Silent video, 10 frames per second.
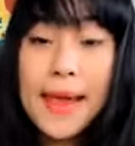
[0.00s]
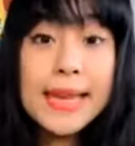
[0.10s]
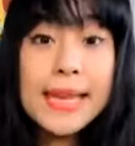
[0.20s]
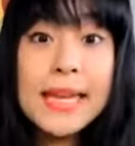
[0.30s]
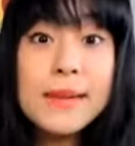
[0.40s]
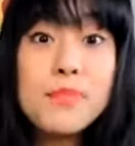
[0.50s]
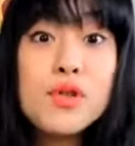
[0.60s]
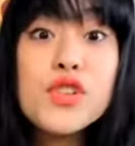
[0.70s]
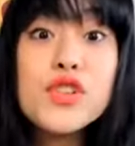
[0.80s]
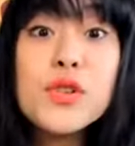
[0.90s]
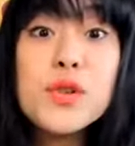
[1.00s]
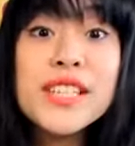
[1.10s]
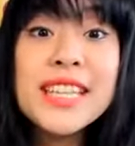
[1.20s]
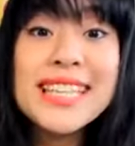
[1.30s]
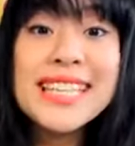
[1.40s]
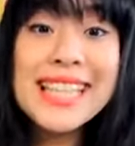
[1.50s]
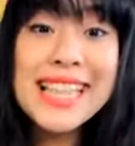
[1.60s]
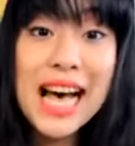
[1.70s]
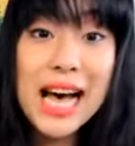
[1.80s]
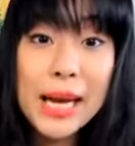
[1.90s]
And it produces
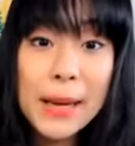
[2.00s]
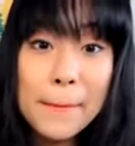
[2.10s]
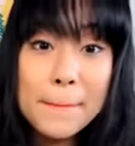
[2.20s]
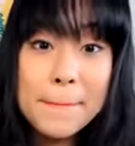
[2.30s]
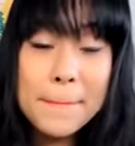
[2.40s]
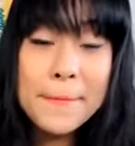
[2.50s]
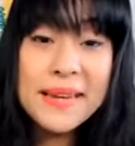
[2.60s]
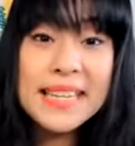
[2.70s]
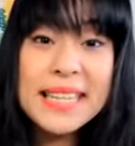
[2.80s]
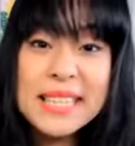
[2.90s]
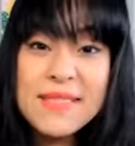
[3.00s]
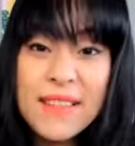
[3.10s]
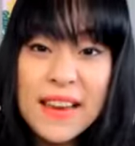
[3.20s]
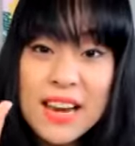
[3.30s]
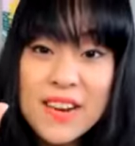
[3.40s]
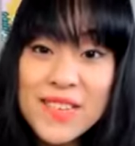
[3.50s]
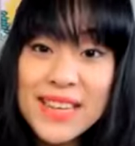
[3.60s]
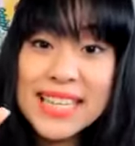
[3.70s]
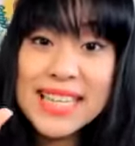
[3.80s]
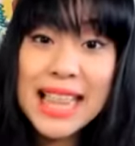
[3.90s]
slime. It is
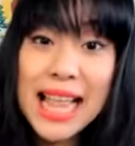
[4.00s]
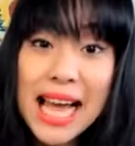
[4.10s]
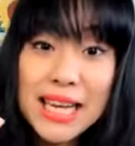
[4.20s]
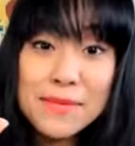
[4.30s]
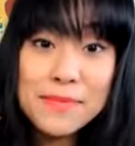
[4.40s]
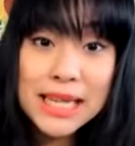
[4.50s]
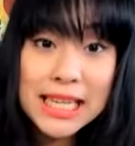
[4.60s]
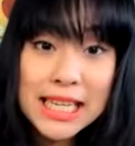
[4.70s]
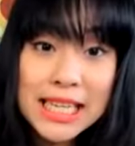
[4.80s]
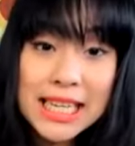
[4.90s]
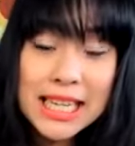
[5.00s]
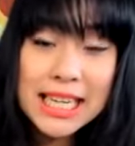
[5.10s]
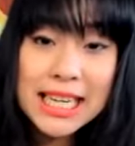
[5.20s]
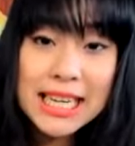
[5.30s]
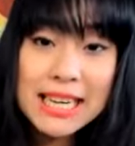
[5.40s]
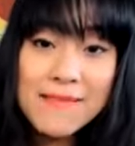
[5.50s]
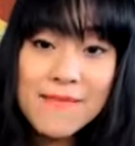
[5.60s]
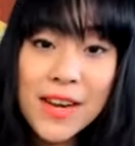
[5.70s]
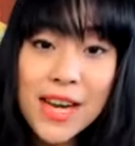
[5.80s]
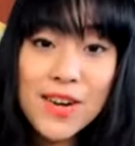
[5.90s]
very slimy.
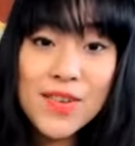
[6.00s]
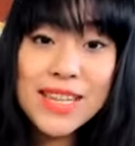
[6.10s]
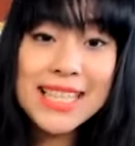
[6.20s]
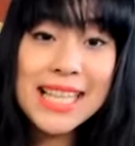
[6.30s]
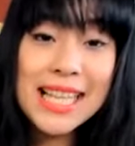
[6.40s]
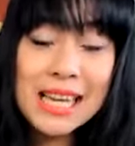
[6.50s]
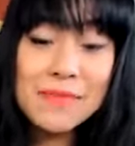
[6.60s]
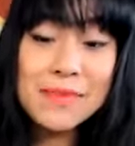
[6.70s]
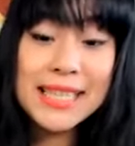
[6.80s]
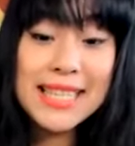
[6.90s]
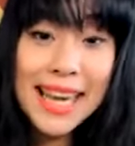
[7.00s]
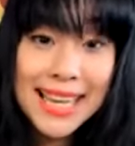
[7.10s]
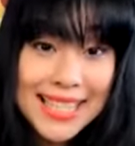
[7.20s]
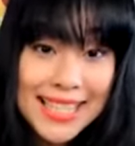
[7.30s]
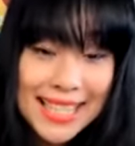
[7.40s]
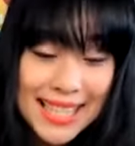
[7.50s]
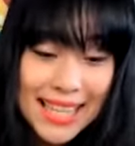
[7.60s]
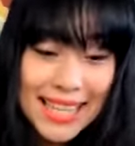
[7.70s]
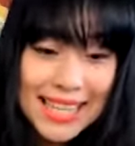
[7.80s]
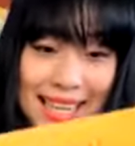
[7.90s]
Very slimy. Yes,
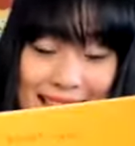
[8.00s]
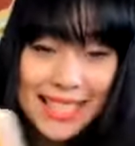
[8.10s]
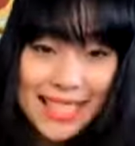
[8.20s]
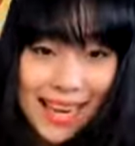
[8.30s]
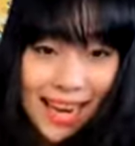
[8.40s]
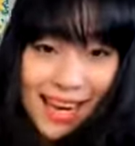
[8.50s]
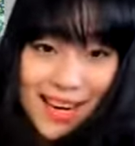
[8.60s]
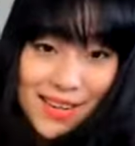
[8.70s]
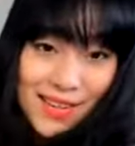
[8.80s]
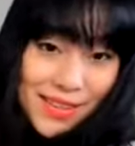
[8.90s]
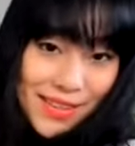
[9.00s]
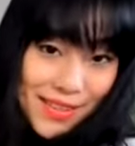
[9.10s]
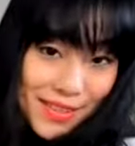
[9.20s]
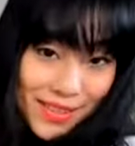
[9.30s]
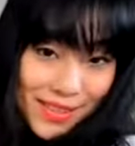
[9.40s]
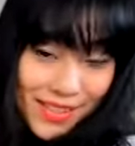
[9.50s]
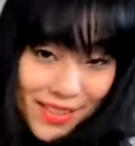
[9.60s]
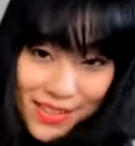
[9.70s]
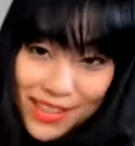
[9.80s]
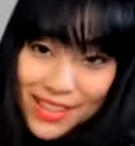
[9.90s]
these are snails.
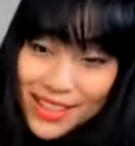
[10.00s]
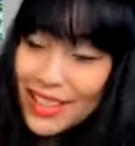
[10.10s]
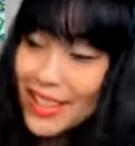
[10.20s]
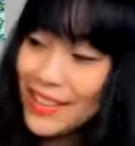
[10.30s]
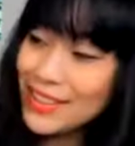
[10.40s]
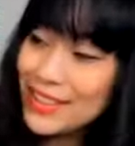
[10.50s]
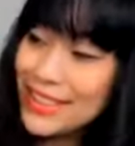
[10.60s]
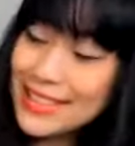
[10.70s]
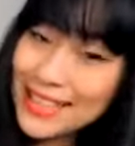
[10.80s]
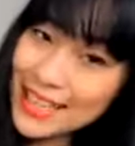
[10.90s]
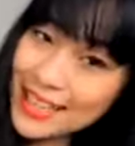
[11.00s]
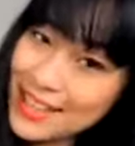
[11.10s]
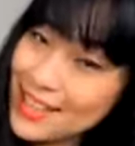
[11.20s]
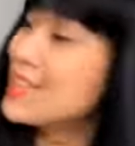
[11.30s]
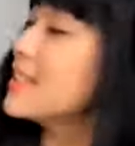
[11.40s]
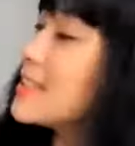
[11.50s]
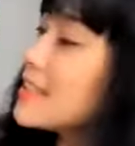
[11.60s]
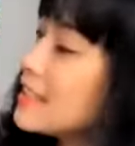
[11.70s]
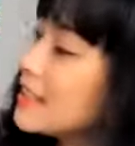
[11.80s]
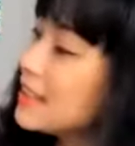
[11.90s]
Oh, look at all these colors.